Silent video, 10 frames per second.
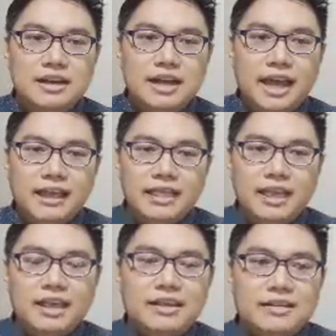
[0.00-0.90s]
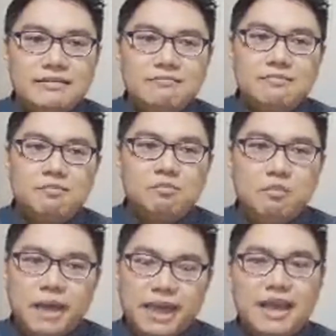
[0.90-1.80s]
I think
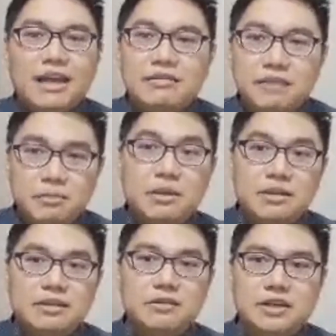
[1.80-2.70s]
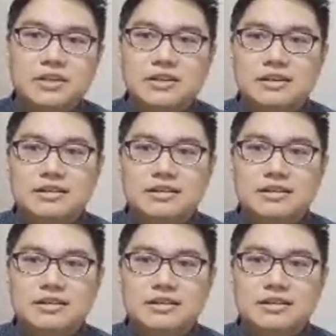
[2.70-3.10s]
Thea fumbled that question.